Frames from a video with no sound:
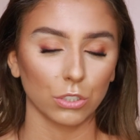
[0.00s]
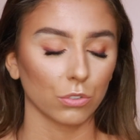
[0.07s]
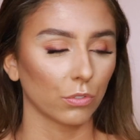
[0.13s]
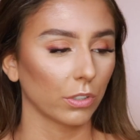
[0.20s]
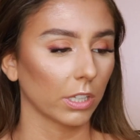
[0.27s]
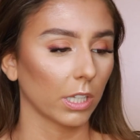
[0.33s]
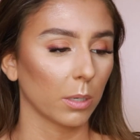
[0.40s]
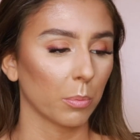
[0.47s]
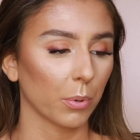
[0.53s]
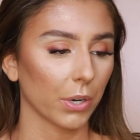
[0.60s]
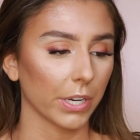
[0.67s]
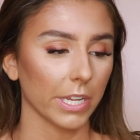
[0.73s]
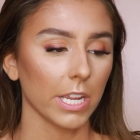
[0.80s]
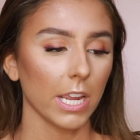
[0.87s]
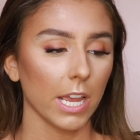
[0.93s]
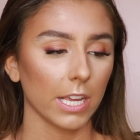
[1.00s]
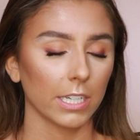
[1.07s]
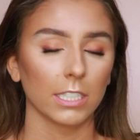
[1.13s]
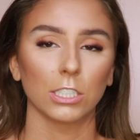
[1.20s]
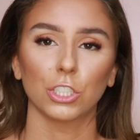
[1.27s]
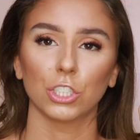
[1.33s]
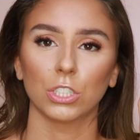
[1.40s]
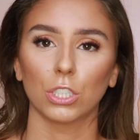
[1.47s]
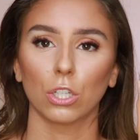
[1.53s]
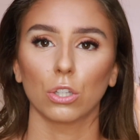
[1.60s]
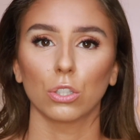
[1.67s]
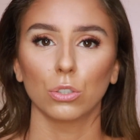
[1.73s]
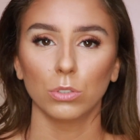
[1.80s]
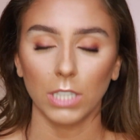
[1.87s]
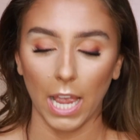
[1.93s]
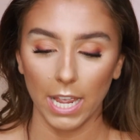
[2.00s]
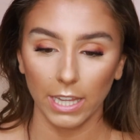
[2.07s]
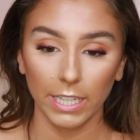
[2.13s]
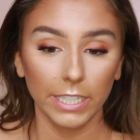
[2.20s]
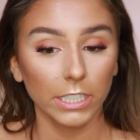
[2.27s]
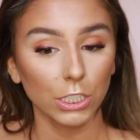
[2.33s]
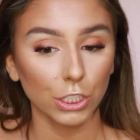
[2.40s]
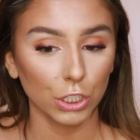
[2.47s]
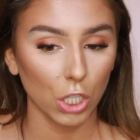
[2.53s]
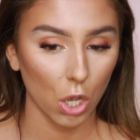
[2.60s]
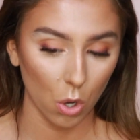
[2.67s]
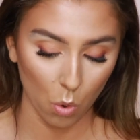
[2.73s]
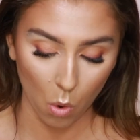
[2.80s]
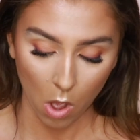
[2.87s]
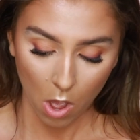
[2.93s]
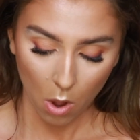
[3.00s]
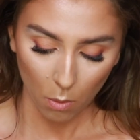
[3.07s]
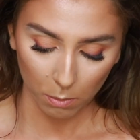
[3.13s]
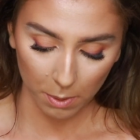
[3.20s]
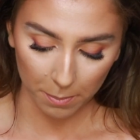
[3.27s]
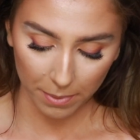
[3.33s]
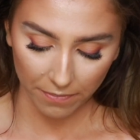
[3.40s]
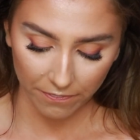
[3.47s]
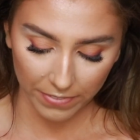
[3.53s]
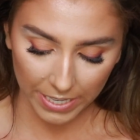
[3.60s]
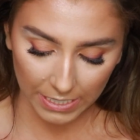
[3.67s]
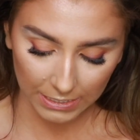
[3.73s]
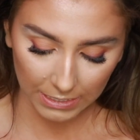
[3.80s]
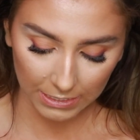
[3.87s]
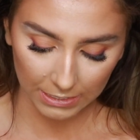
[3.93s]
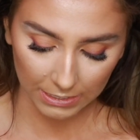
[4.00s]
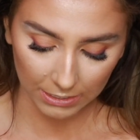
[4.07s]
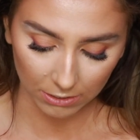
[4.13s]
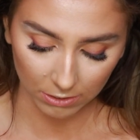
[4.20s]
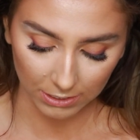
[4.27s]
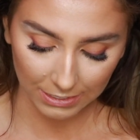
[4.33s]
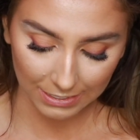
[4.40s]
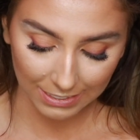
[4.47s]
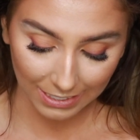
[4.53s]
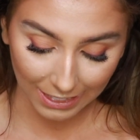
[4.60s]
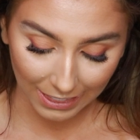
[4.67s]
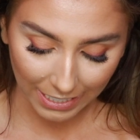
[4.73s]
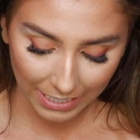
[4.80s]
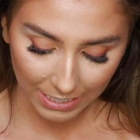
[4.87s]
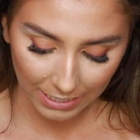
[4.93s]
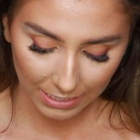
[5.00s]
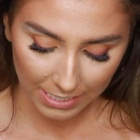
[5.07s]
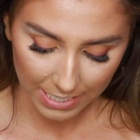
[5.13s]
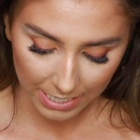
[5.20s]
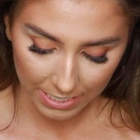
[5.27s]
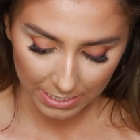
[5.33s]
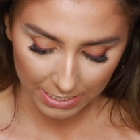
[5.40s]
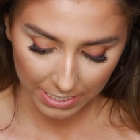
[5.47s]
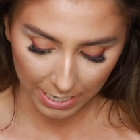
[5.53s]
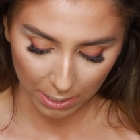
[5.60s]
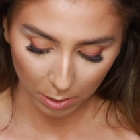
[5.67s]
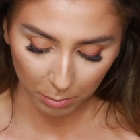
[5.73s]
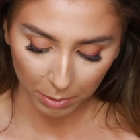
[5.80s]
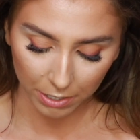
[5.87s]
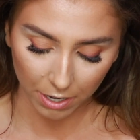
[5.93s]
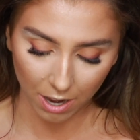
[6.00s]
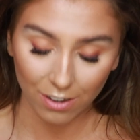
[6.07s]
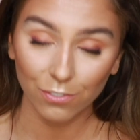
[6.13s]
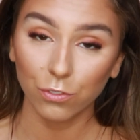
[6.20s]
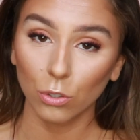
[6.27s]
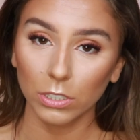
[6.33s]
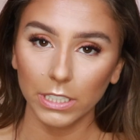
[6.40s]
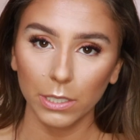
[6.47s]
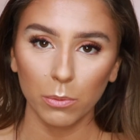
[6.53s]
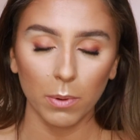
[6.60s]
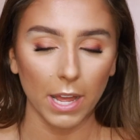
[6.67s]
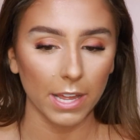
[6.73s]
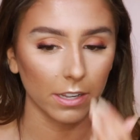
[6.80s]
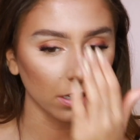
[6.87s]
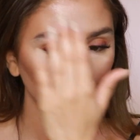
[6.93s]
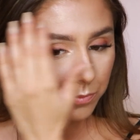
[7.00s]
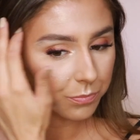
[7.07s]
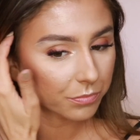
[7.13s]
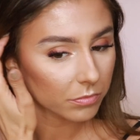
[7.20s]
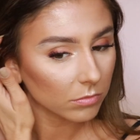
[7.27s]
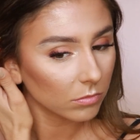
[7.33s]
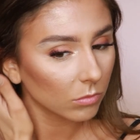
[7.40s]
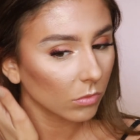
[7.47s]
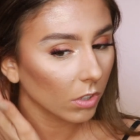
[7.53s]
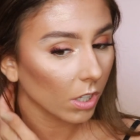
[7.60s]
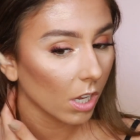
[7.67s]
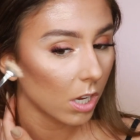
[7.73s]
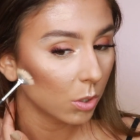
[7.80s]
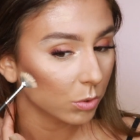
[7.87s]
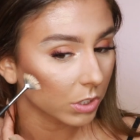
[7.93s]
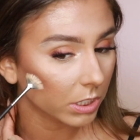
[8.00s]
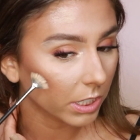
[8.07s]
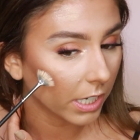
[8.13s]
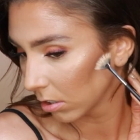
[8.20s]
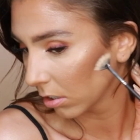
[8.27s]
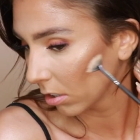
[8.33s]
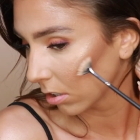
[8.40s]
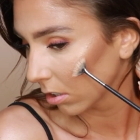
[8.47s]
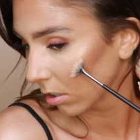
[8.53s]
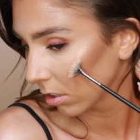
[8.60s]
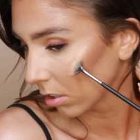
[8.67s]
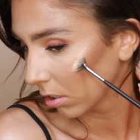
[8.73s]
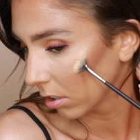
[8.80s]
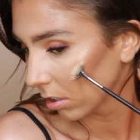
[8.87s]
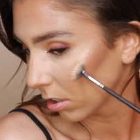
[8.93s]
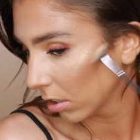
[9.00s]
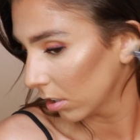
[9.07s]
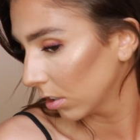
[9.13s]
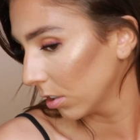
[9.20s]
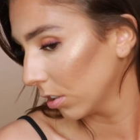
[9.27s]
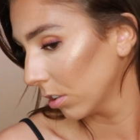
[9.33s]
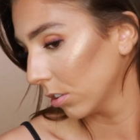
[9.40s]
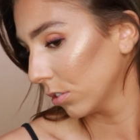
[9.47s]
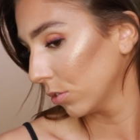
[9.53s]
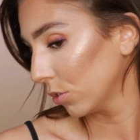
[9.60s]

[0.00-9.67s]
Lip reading: It's really pretty, and it's just a loose highlighter. So while my face is still slightly damp, not fully wet, I'm just going to add a little bit of this.